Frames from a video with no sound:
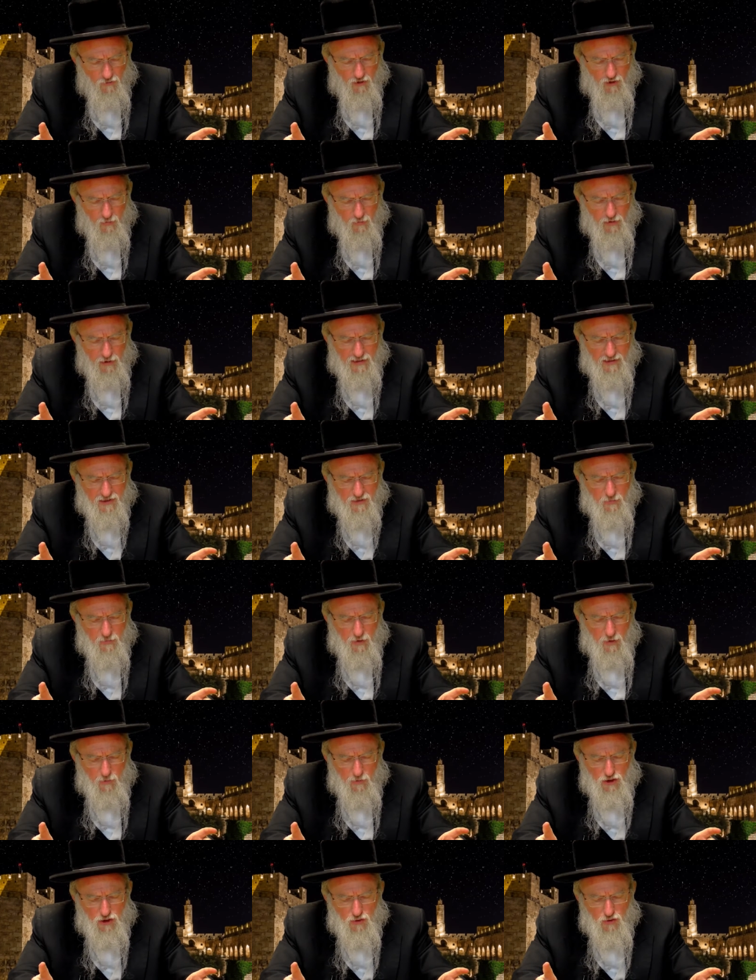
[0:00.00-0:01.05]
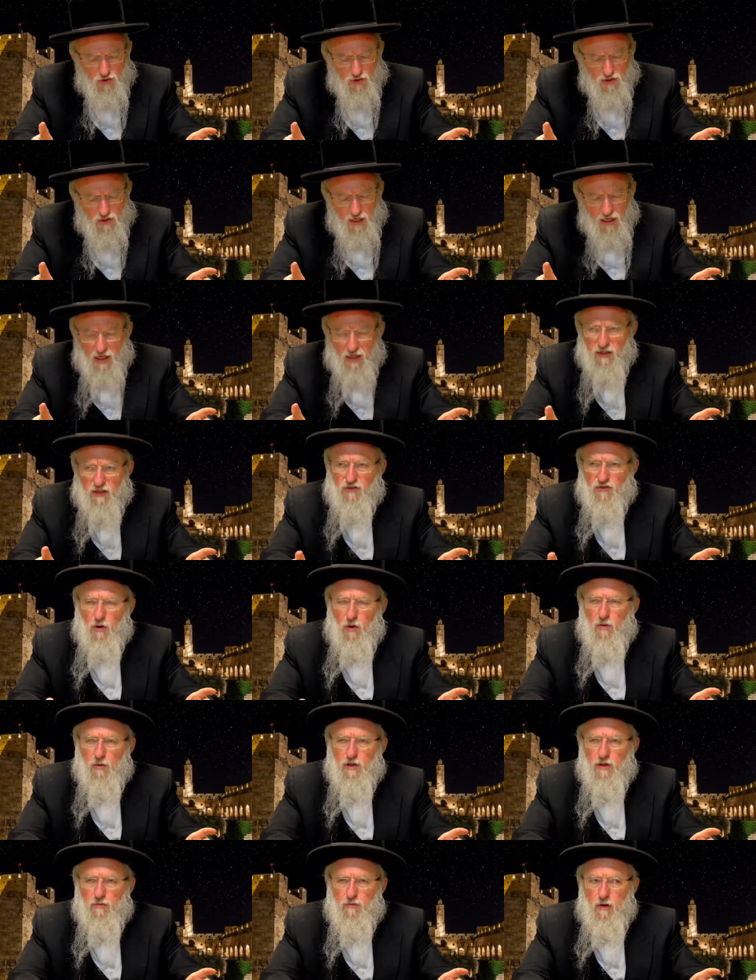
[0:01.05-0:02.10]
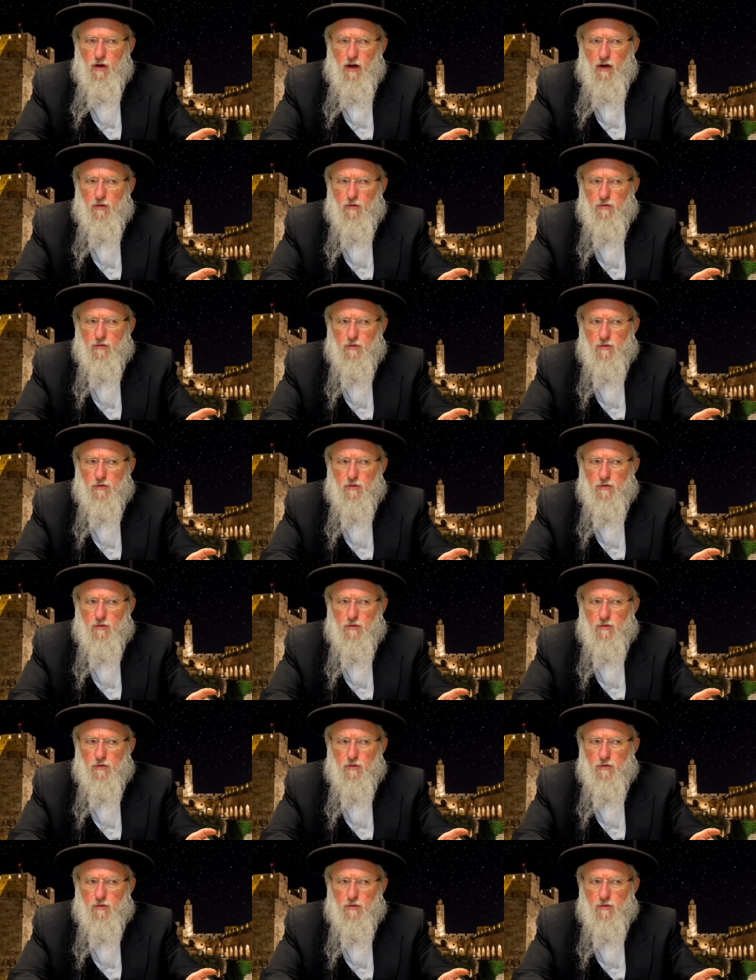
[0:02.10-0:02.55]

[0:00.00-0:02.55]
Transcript: for the place upon which you stand is holy ground.